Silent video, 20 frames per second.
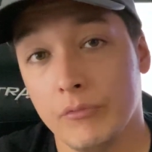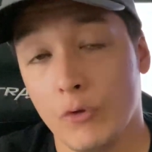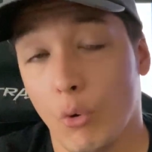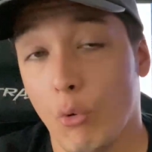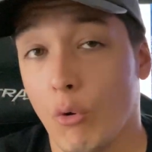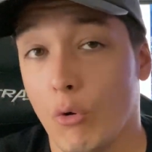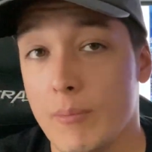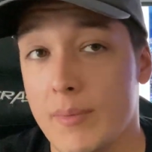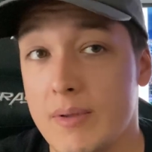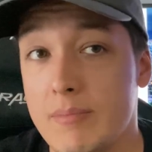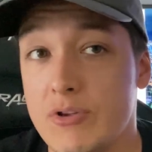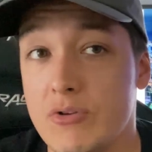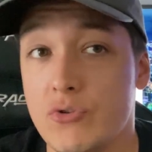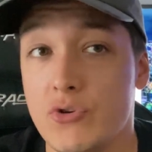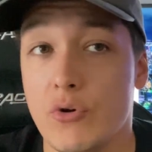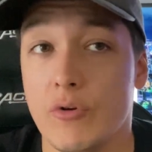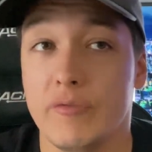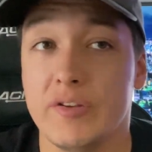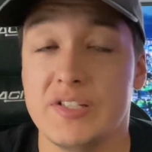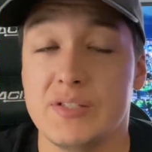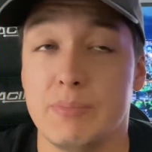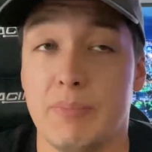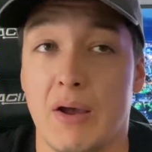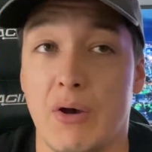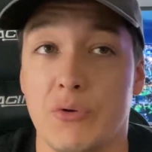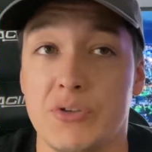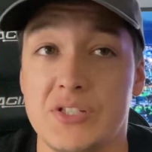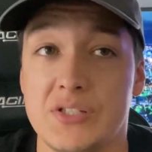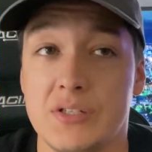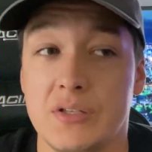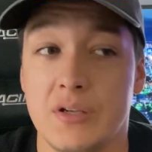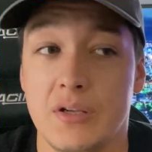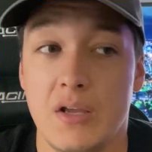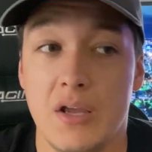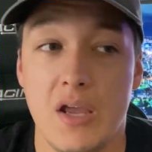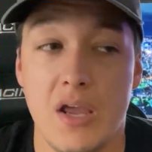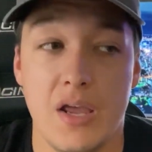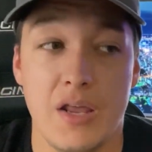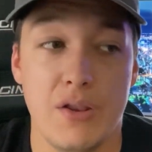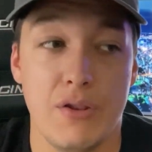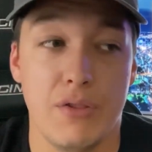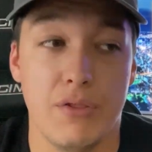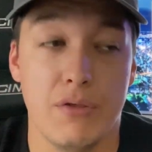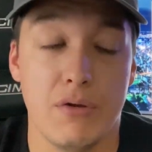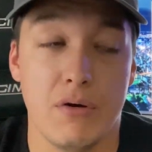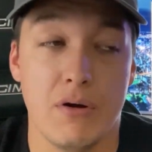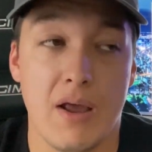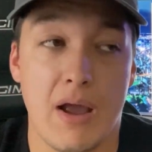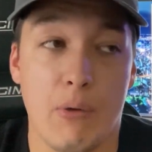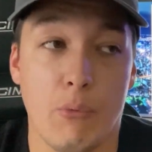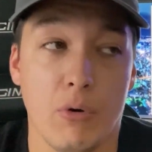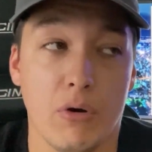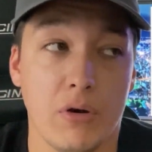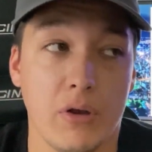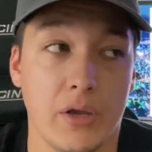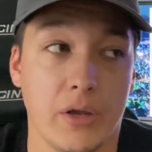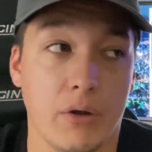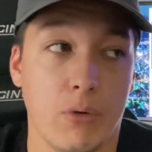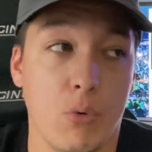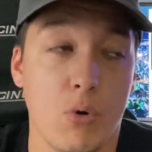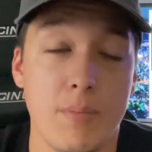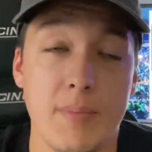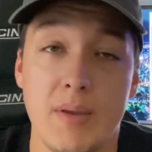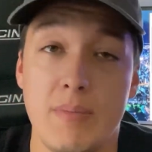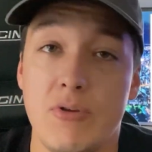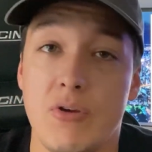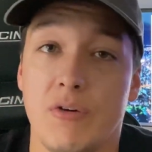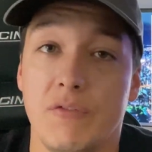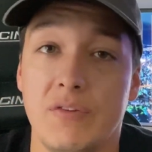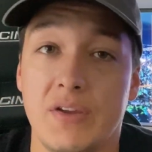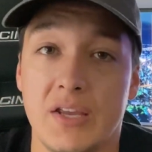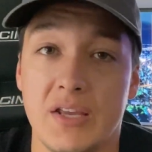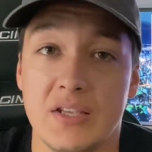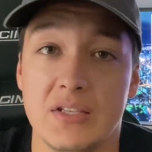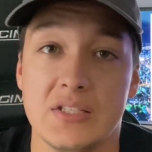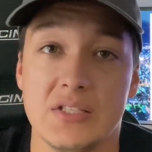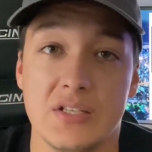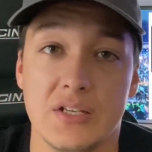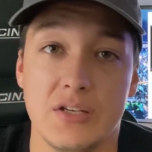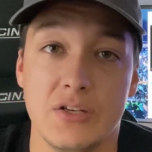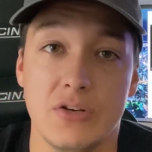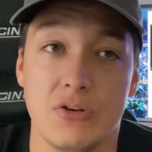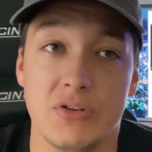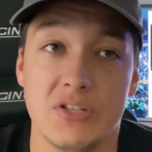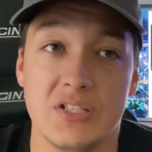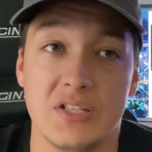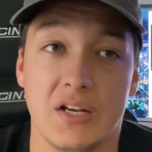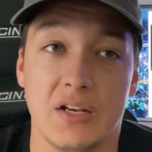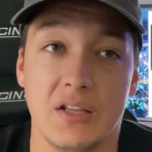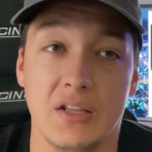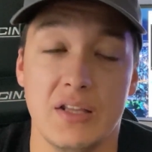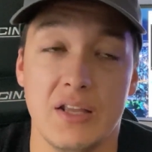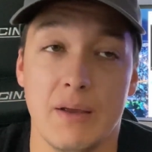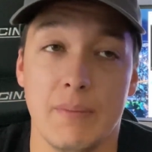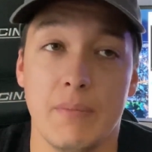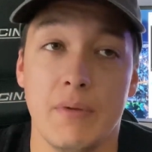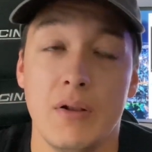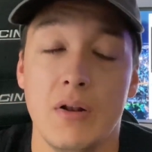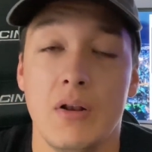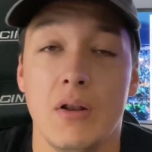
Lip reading: Or maybe you do have a spouse and they're not working. Or maybe you have kids and you're sending them